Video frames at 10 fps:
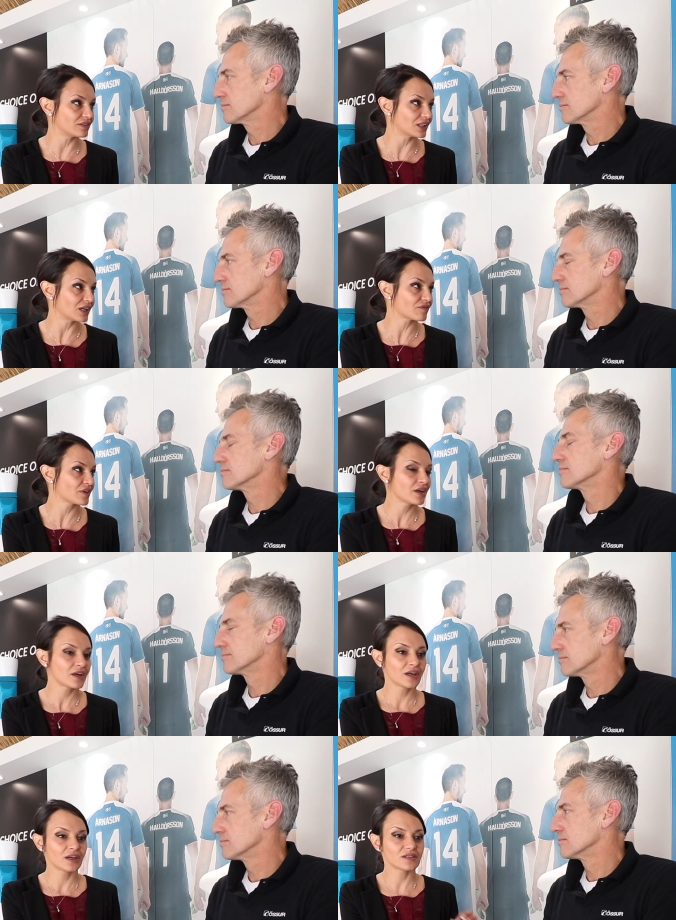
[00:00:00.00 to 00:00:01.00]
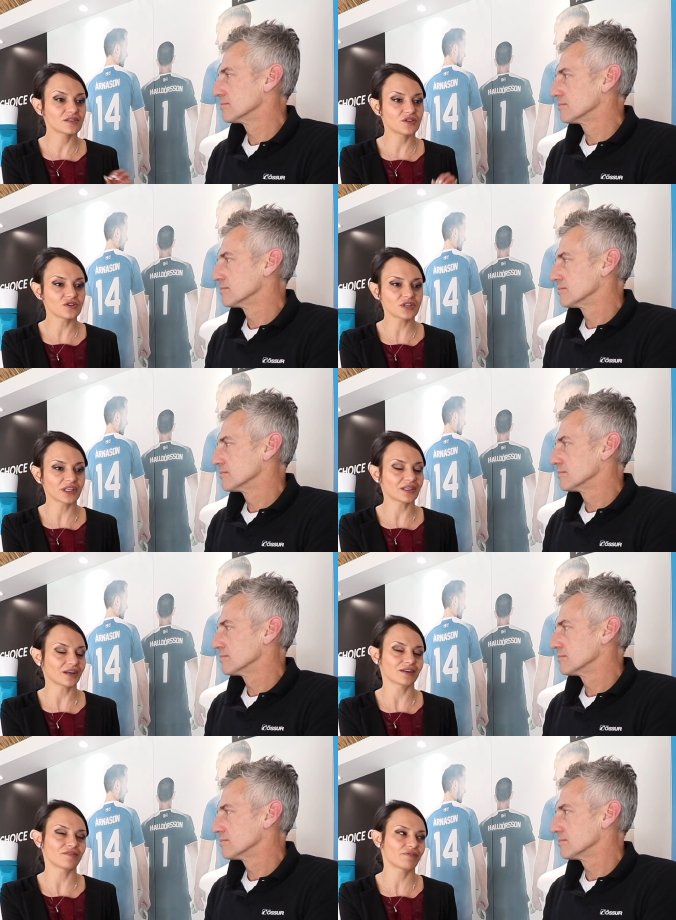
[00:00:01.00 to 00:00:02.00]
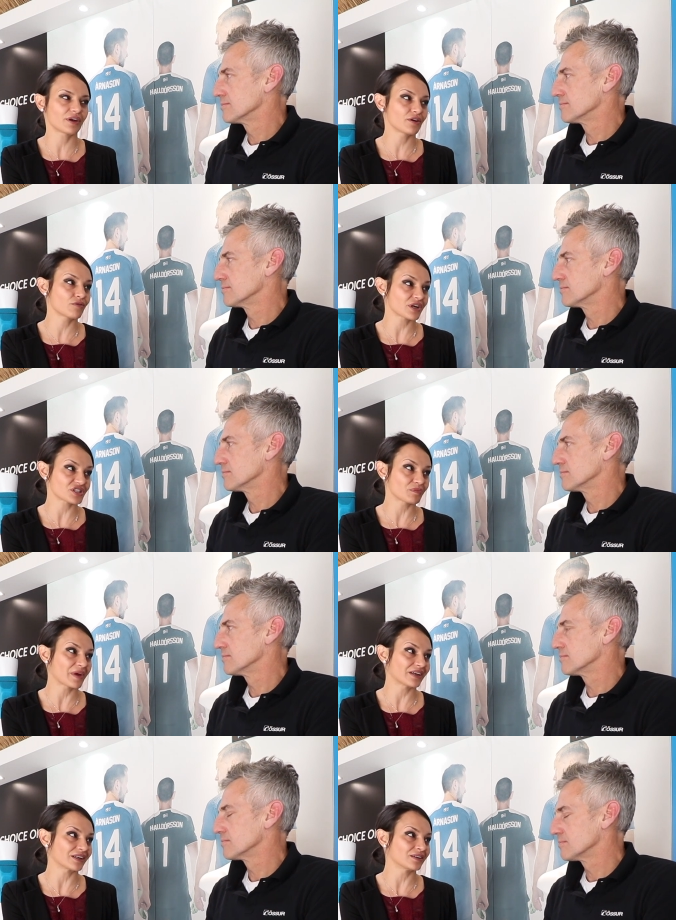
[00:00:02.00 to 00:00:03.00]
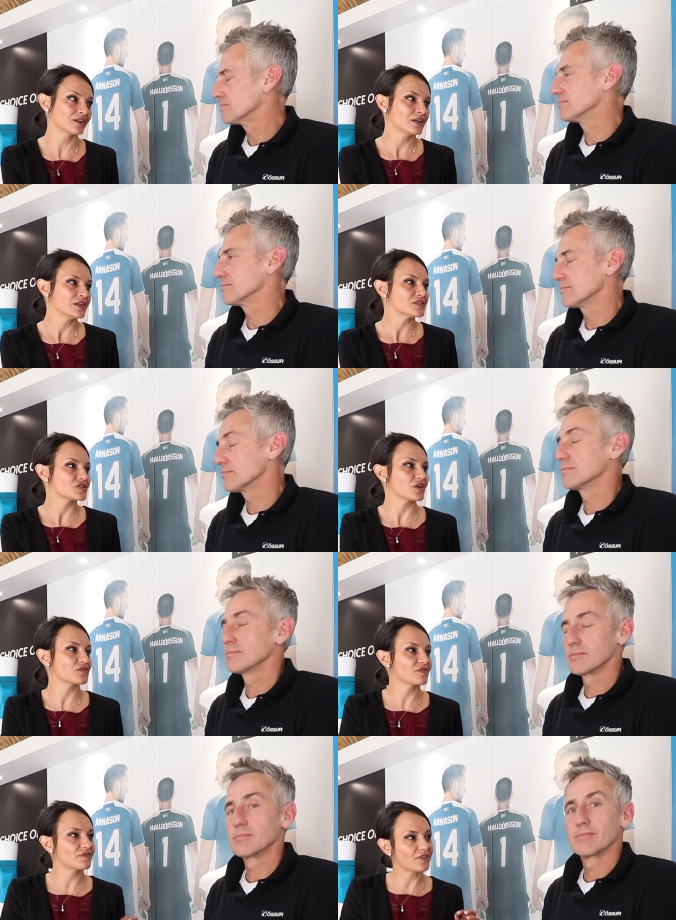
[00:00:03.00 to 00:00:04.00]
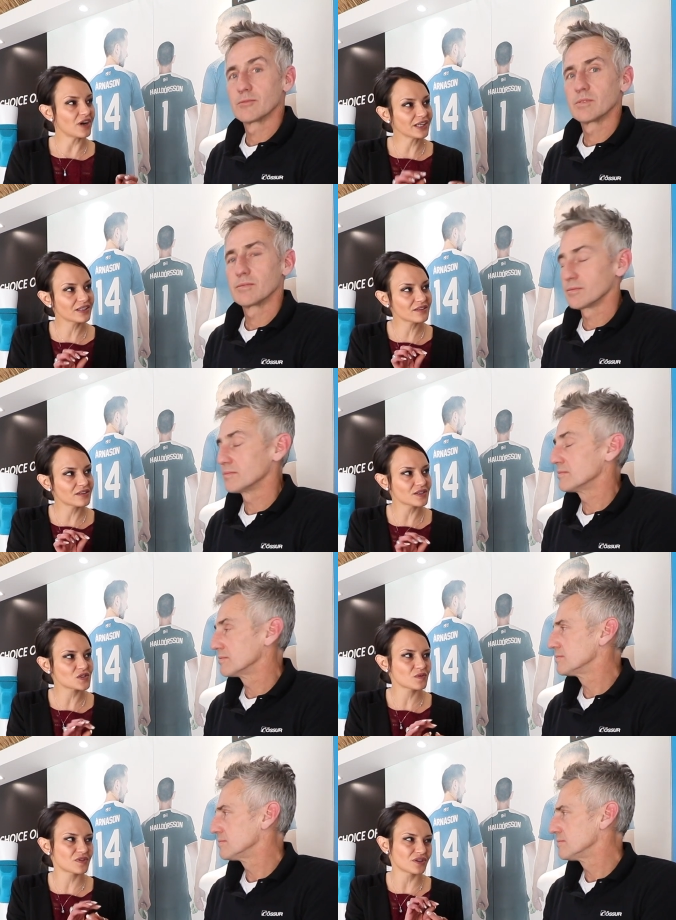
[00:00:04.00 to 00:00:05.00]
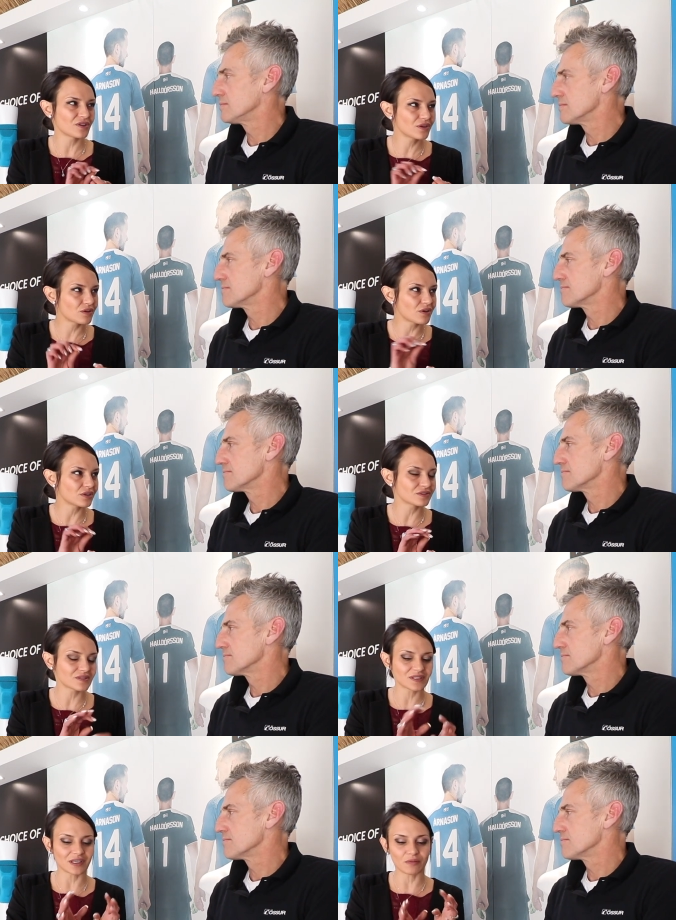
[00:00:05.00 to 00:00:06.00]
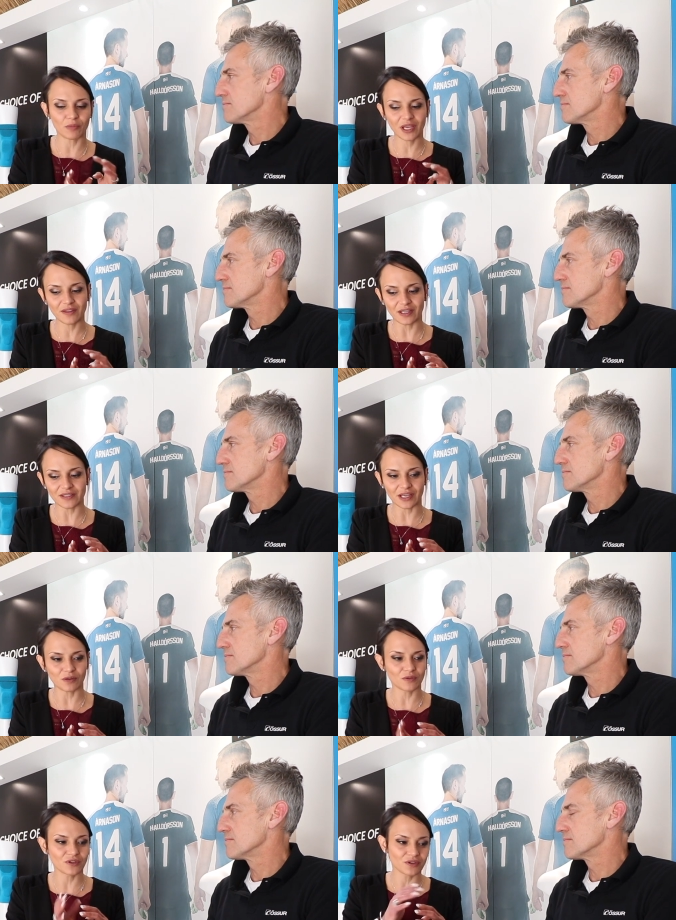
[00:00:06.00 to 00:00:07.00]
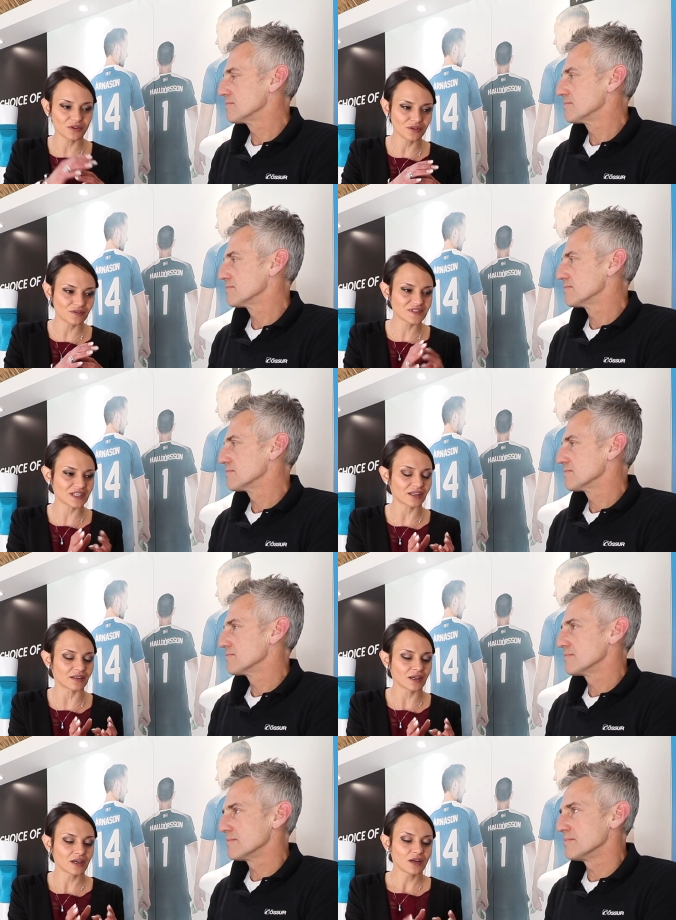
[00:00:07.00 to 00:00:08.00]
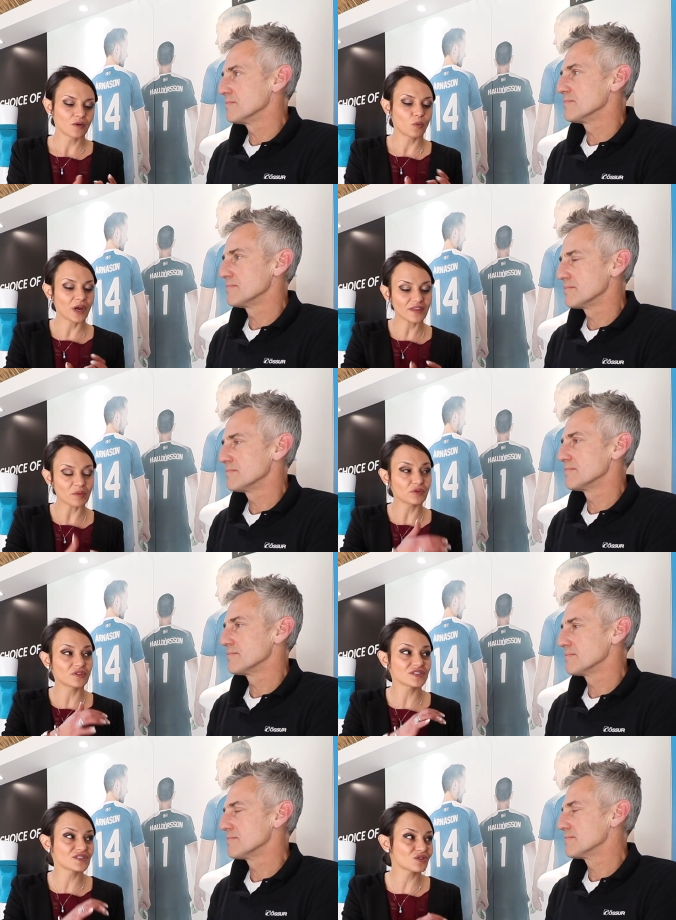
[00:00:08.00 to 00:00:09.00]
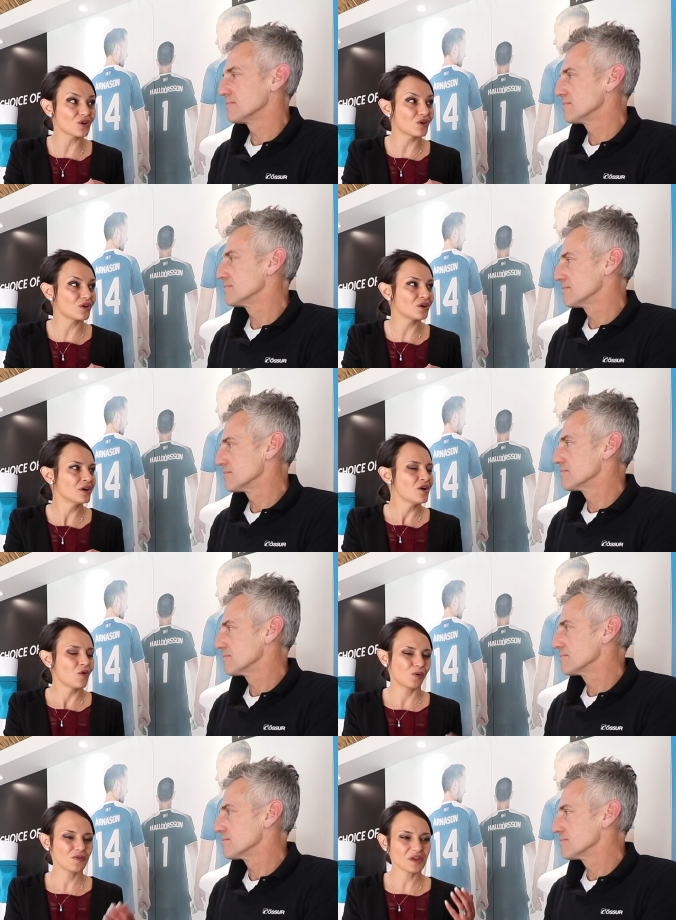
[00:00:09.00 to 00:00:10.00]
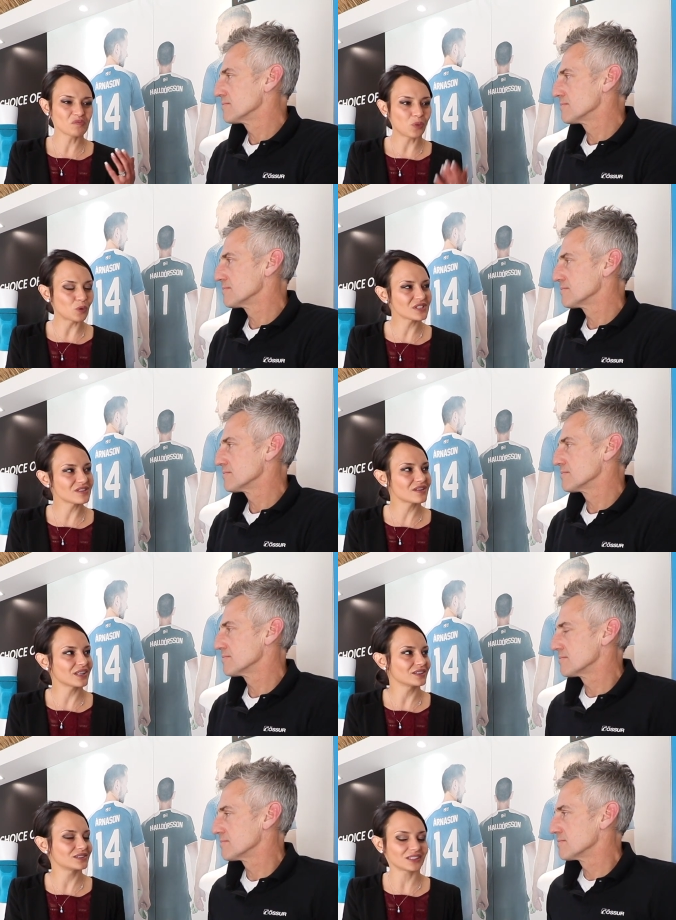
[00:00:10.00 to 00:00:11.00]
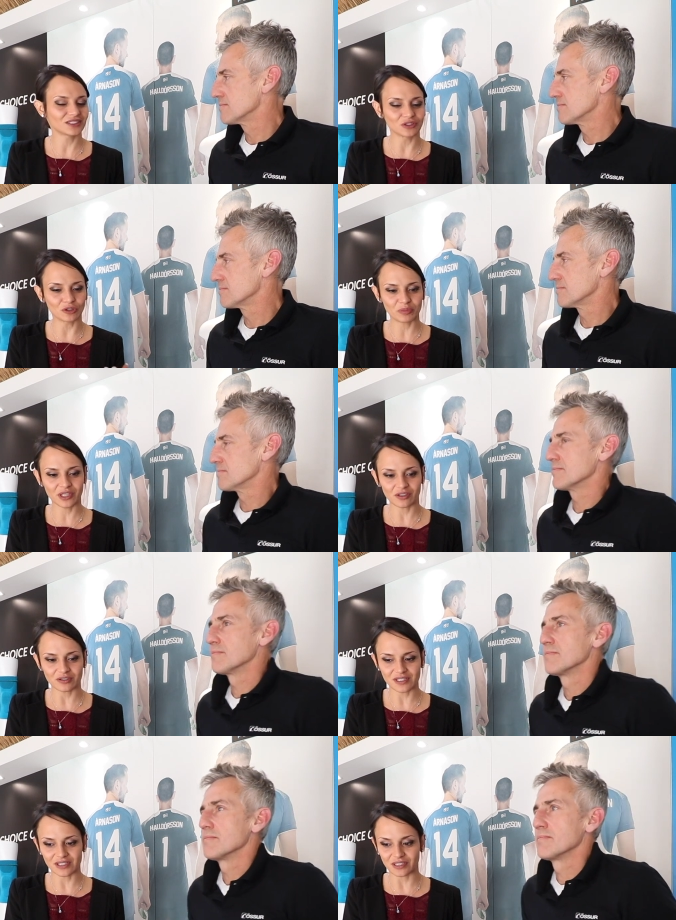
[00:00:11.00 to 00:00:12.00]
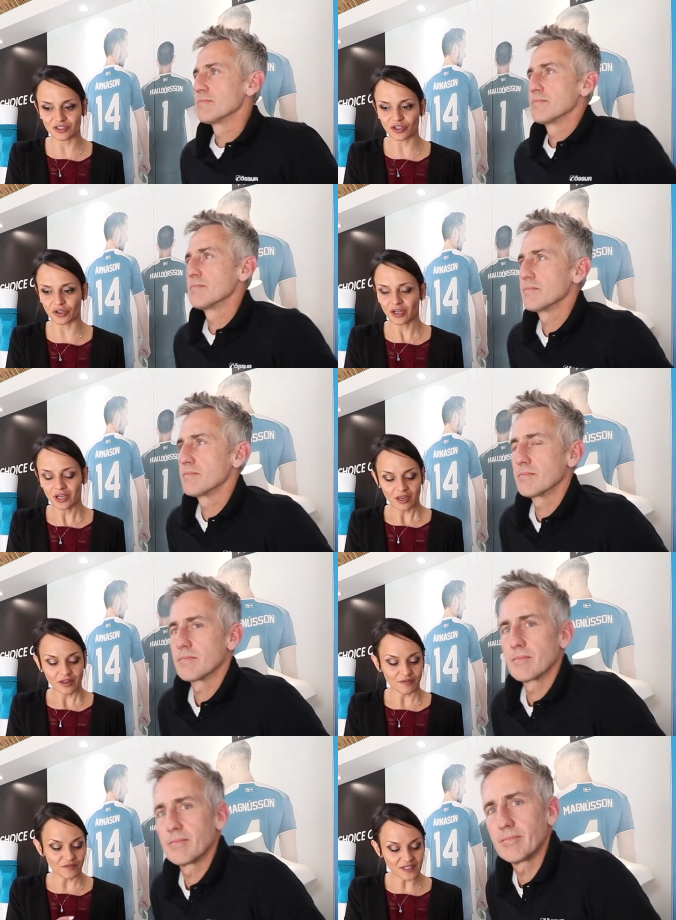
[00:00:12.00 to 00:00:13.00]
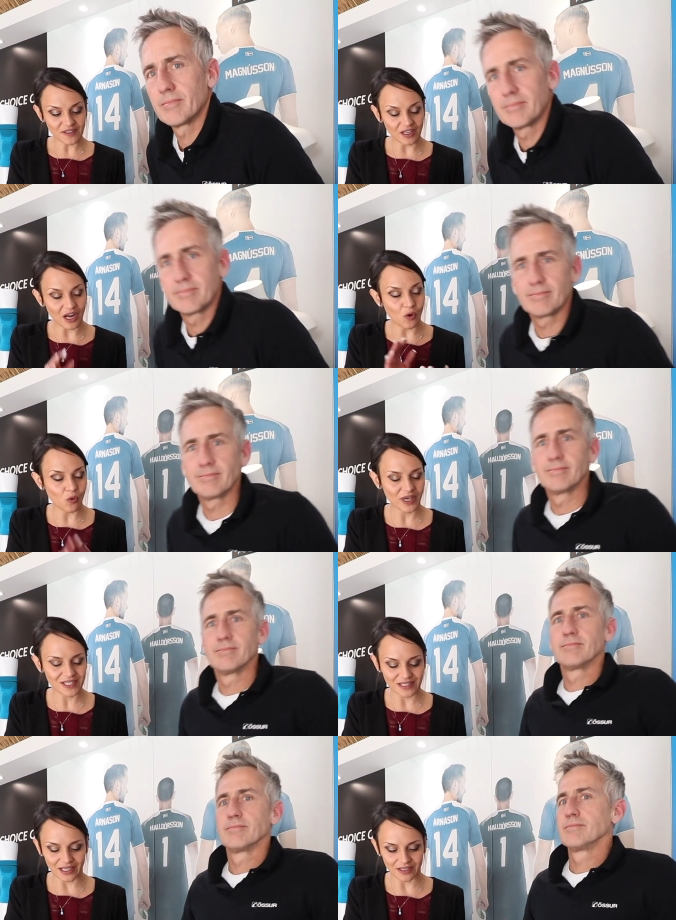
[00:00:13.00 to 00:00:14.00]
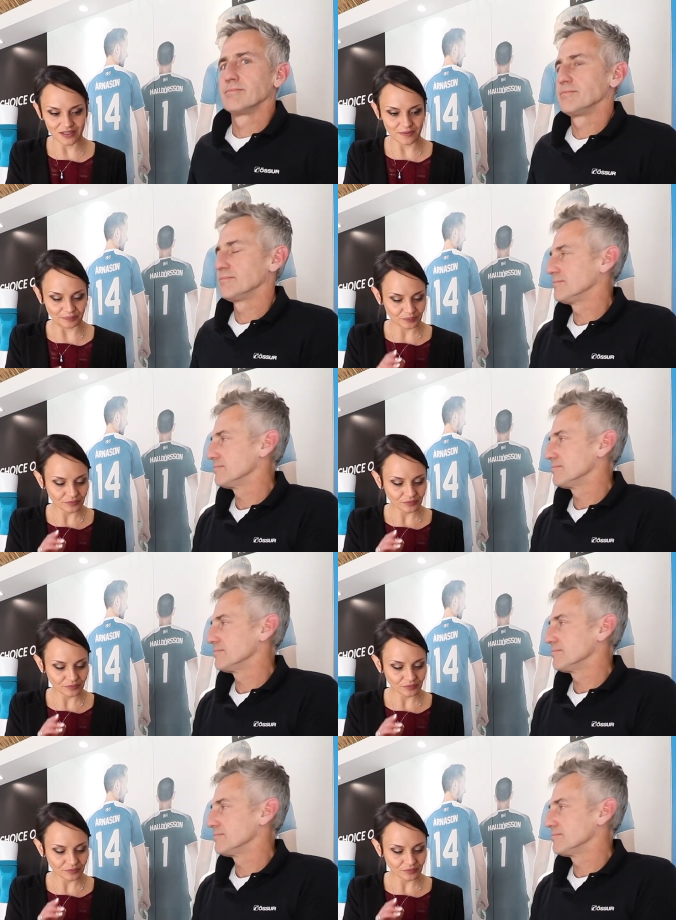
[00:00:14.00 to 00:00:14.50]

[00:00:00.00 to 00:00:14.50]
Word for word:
Speaker 1: a life is usually done in a very rushed manner. So the finer things with the neurons and where they take all the nerves and mm. where they put the scar, all the important things is not being considered. So the first thing that I always say is